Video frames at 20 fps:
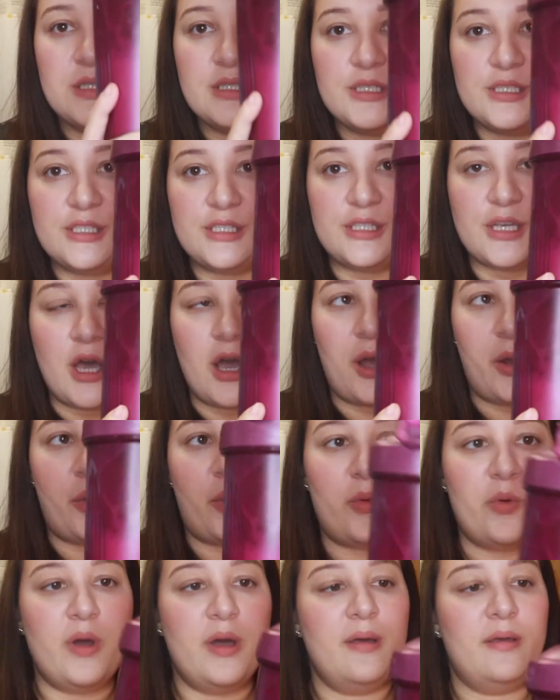
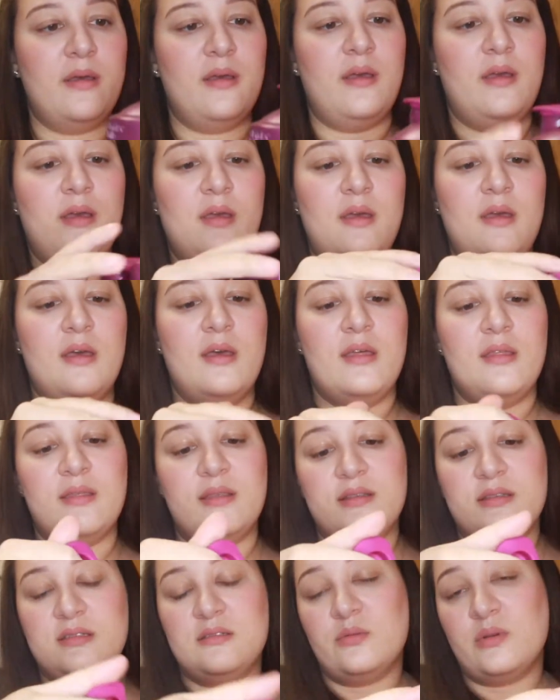So
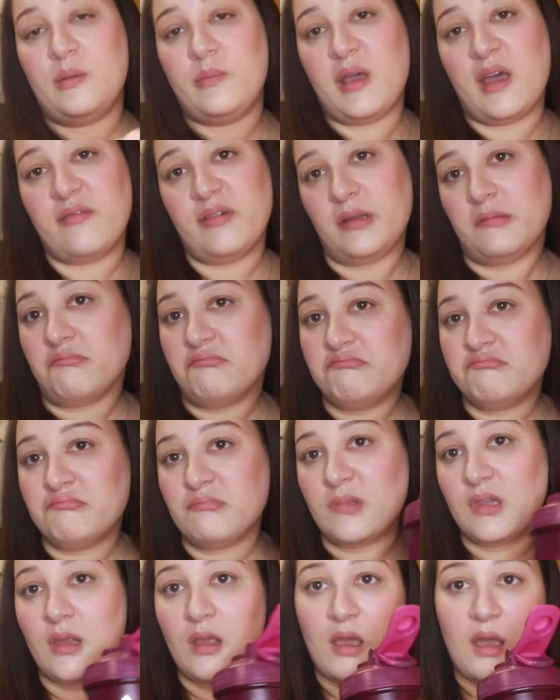this is what I'm having
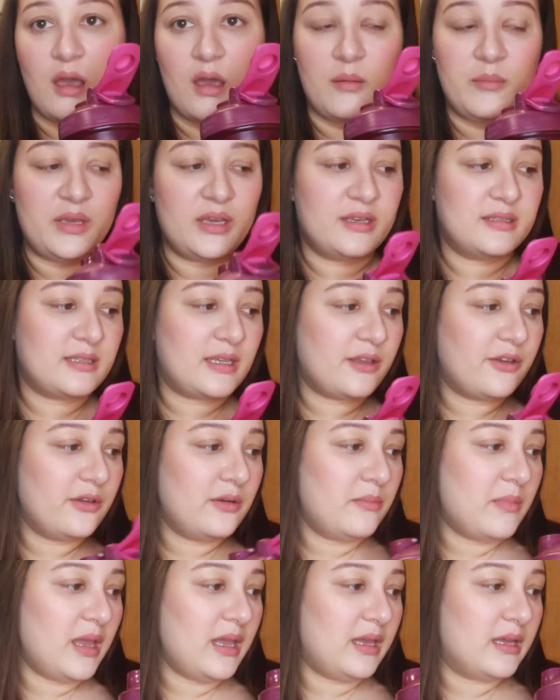because I
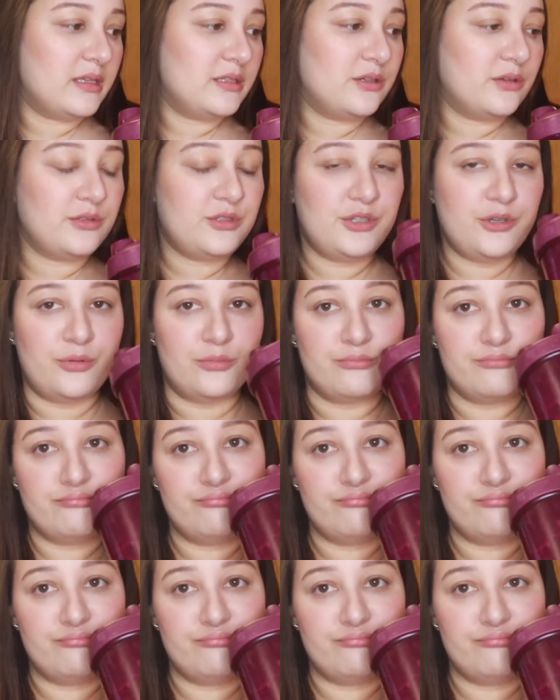couldn't make it till 2.